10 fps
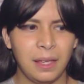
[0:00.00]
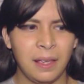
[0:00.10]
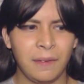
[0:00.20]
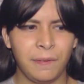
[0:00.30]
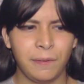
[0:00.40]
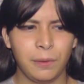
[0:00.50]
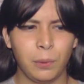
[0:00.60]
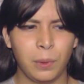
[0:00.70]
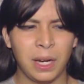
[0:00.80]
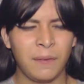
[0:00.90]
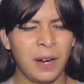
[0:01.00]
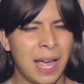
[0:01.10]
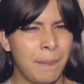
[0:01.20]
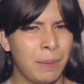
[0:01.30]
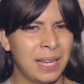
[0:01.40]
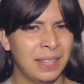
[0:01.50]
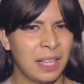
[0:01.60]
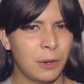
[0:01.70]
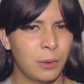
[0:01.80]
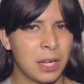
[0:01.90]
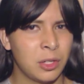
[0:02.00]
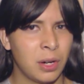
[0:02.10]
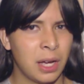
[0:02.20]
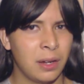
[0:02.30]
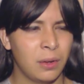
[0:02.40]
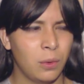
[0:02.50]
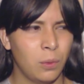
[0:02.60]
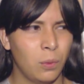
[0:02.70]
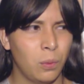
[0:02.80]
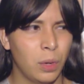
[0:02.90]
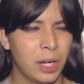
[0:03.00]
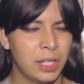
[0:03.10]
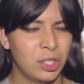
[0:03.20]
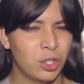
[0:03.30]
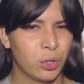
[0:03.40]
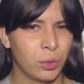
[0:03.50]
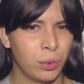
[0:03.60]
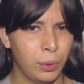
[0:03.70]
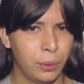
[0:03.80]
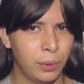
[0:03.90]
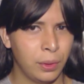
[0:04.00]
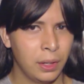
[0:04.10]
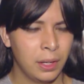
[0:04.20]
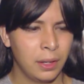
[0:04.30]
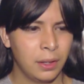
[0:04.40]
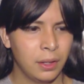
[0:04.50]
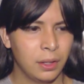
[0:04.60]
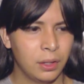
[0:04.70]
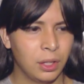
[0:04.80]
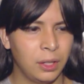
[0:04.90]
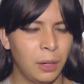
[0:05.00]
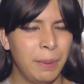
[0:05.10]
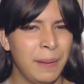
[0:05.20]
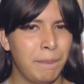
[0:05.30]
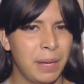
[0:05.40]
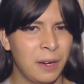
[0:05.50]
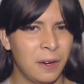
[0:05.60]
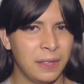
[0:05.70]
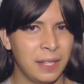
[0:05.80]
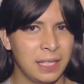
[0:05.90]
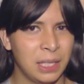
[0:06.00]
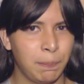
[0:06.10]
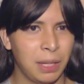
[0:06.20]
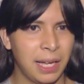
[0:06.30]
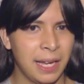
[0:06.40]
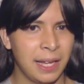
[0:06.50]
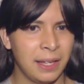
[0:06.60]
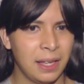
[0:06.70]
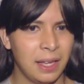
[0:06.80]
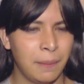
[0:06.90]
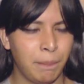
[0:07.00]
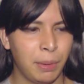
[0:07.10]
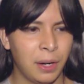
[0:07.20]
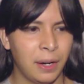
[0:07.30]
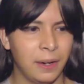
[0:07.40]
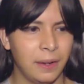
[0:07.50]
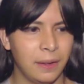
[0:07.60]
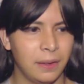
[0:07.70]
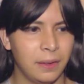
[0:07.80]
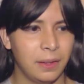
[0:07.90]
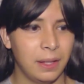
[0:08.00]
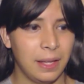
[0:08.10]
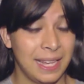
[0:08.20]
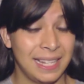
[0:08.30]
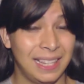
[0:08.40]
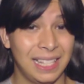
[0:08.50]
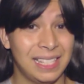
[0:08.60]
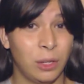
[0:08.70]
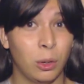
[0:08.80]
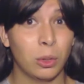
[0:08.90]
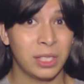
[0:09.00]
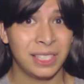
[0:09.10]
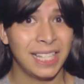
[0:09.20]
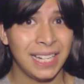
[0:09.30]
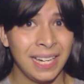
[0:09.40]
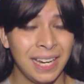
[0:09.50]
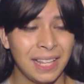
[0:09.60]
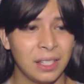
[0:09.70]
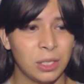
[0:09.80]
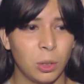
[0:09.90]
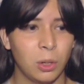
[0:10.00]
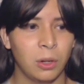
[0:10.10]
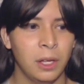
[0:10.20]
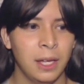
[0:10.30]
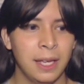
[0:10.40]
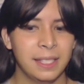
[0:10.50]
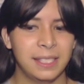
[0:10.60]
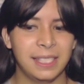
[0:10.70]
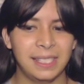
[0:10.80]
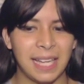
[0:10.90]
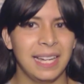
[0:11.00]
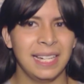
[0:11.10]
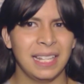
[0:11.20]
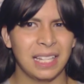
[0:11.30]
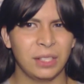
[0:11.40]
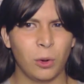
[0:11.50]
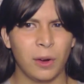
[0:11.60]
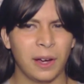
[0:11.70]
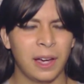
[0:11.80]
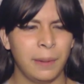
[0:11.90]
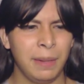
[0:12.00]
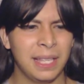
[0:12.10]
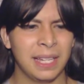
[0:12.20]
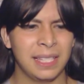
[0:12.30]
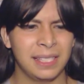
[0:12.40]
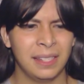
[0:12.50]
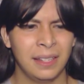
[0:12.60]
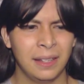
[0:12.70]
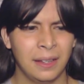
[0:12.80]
if whatever happened at that restaurant was true, could there be bigger things playing in part in this whole city, in this whole society that's going on, because